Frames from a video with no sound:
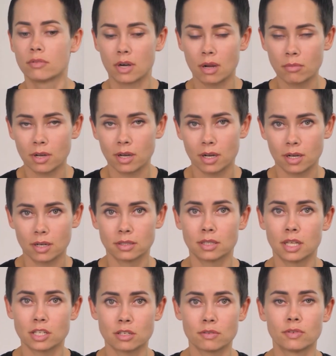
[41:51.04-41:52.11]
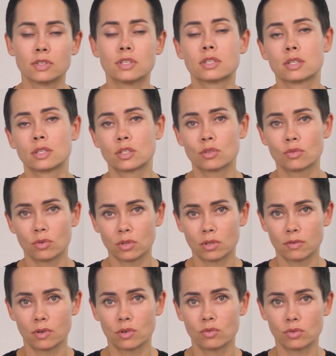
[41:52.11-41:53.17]
questions, write them
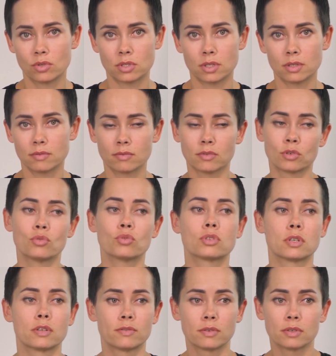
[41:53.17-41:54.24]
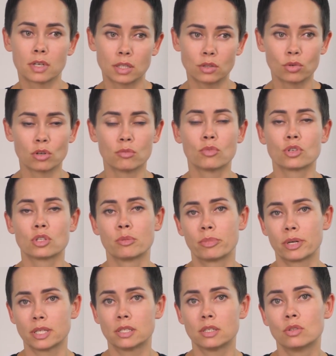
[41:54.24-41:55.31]
to our answer them.
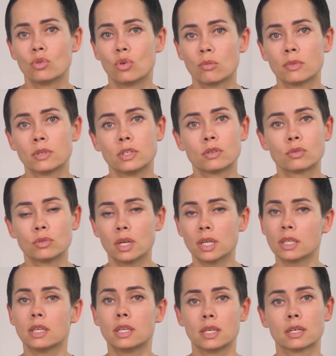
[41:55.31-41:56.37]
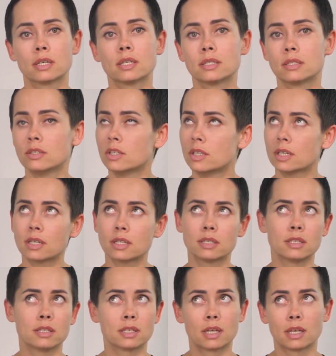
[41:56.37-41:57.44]
Thank you for all as part of our
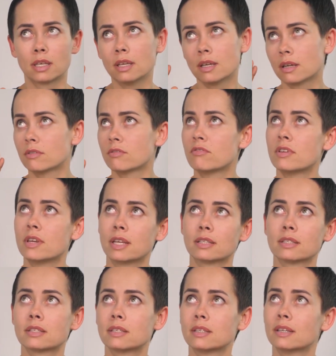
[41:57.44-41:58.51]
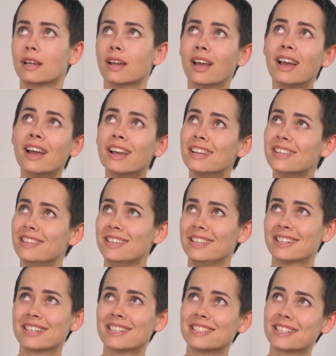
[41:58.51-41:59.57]
home. Don't have to go anywhere, no
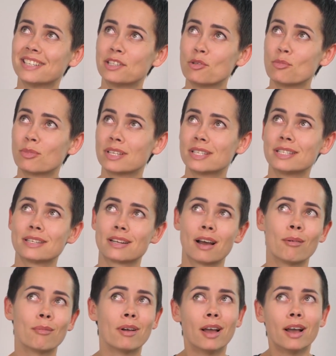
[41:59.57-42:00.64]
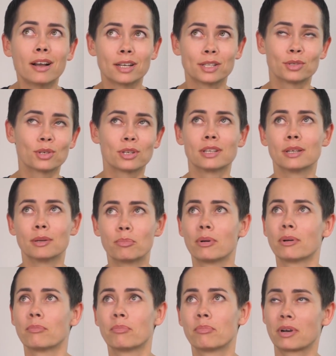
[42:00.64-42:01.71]
conference, or the artists who go
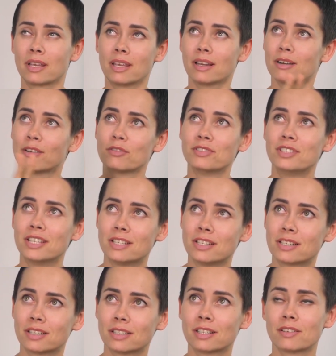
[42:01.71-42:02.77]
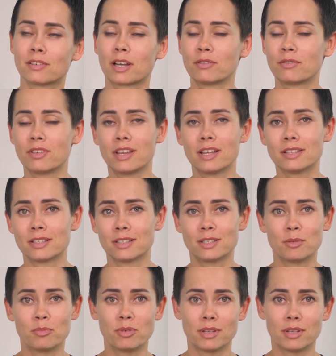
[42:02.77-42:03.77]
to 10 conferences gather people